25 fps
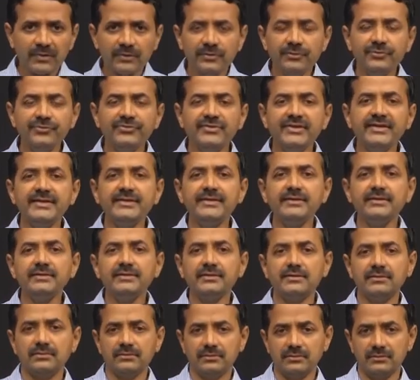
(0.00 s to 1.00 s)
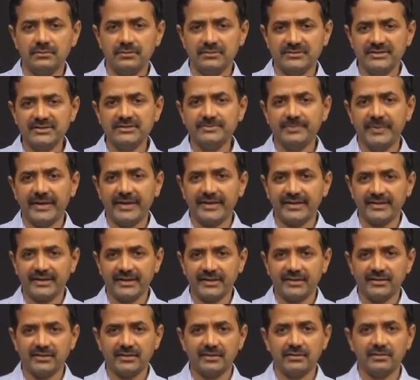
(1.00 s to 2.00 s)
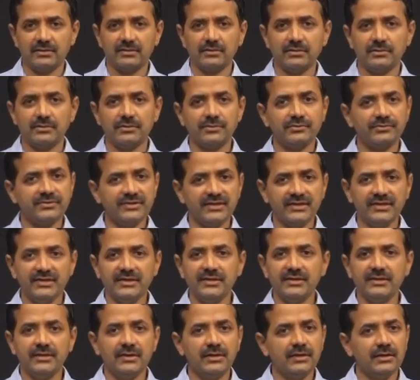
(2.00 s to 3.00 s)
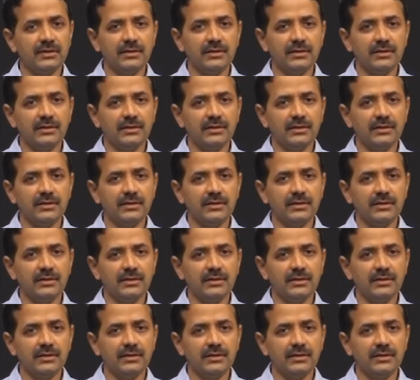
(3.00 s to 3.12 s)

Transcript: You see the this pedigree, you see